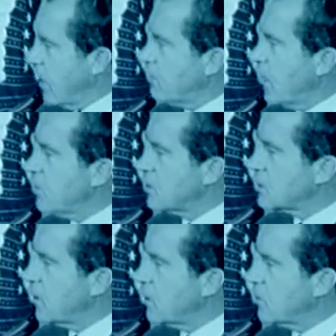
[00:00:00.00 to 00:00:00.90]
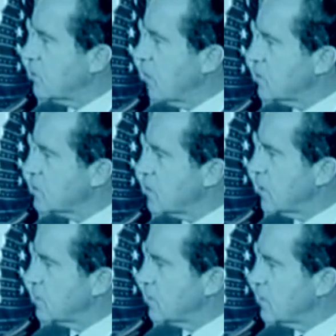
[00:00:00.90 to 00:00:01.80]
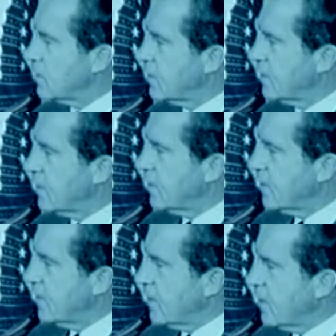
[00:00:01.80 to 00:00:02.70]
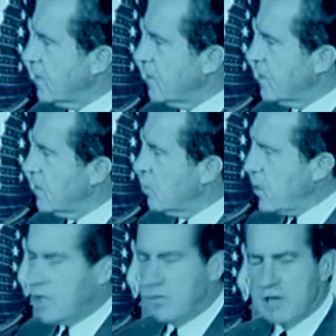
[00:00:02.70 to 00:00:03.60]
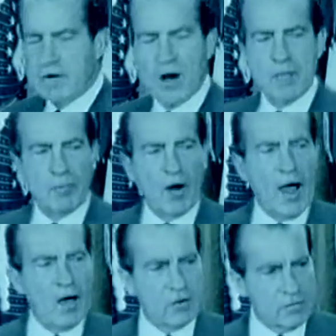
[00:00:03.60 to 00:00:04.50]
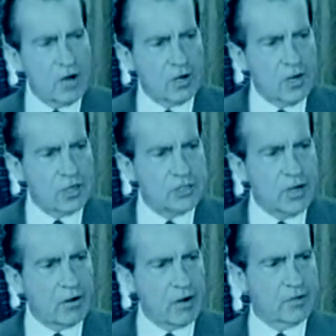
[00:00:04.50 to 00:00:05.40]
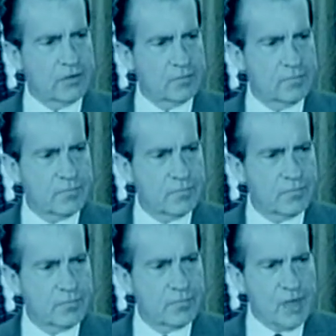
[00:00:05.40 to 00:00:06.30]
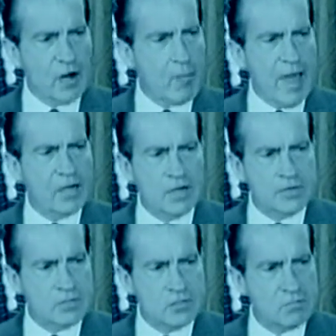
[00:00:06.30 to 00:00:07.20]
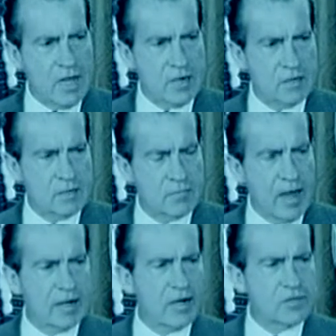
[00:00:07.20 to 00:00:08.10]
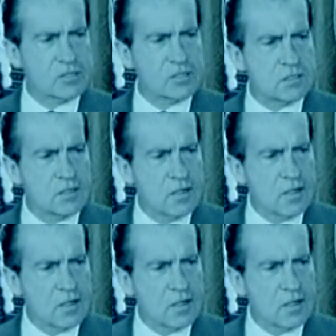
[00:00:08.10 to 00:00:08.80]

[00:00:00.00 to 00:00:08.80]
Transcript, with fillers: they've demonstrated to us that uh, we can be very proud of our younger generation. They are magnificent men, magnificent